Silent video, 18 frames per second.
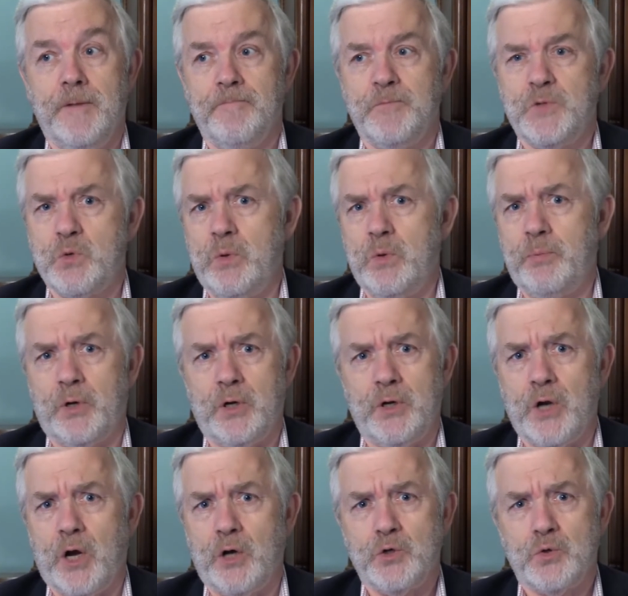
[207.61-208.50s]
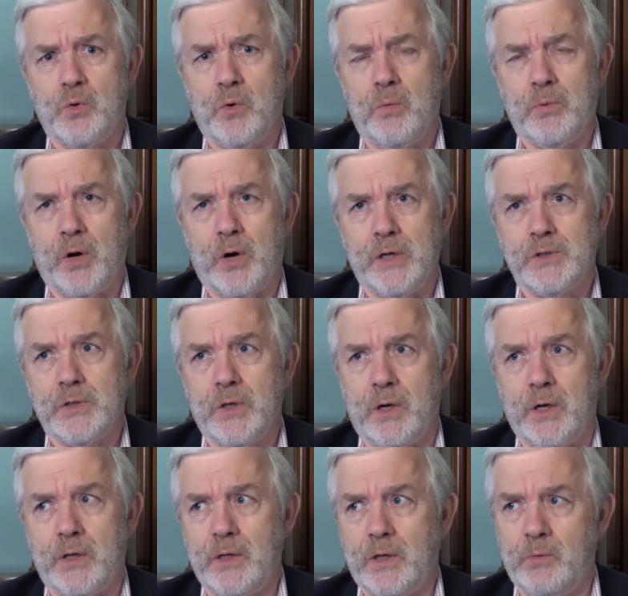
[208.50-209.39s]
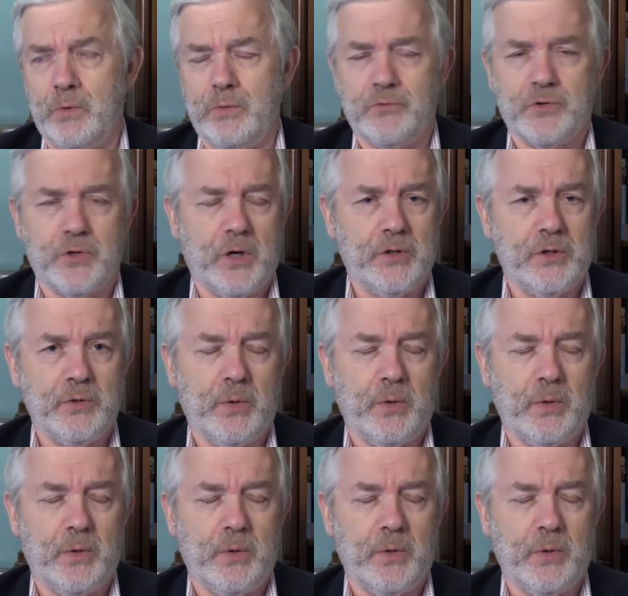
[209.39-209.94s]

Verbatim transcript: So we put a notional price on, I think we've tried